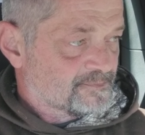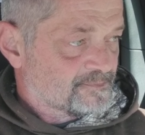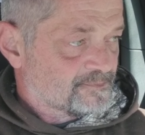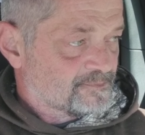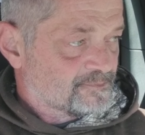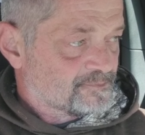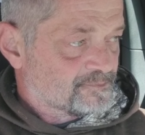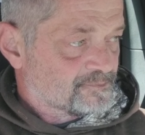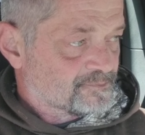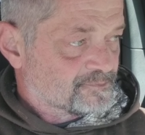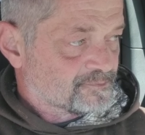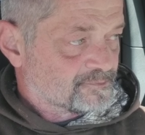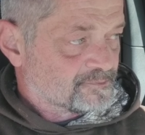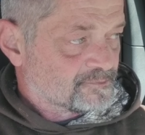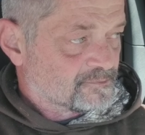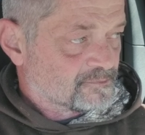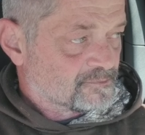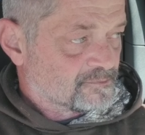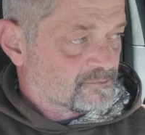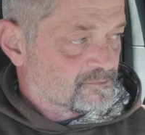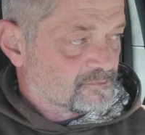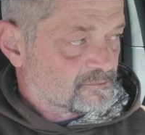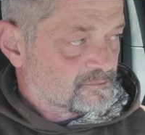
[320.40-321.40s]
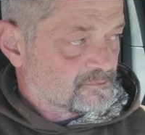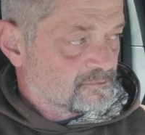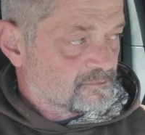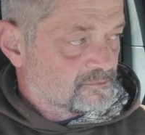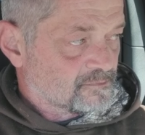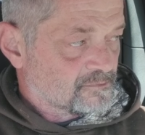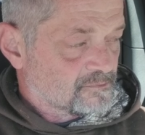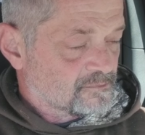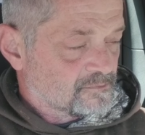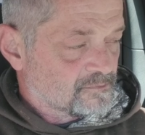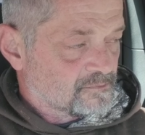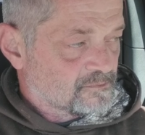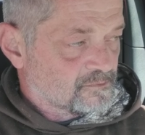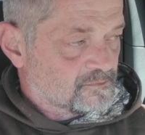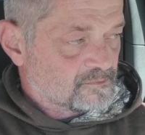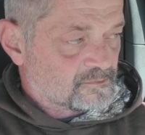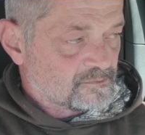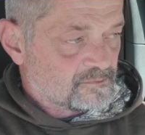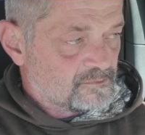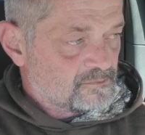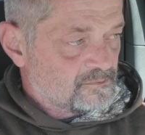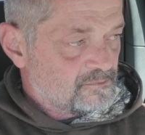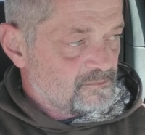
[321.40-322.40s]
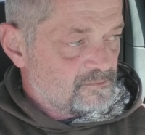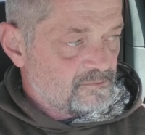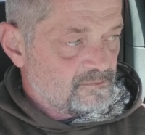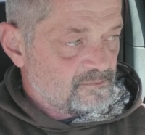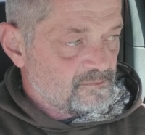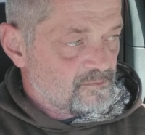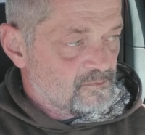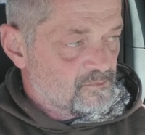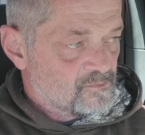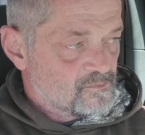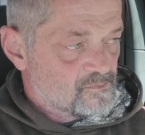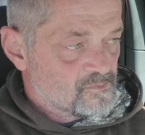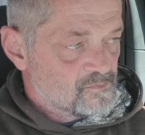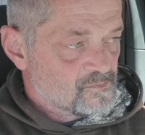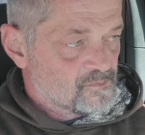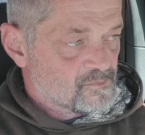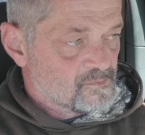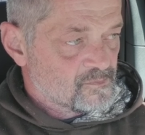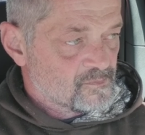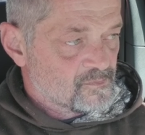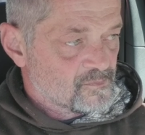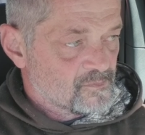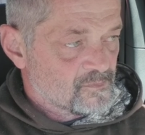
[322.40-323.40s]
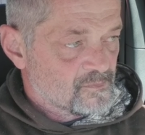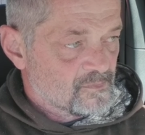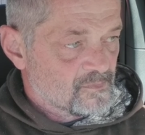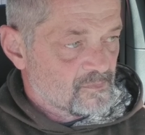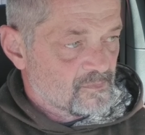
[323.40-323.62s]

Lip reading: Nobody speaks.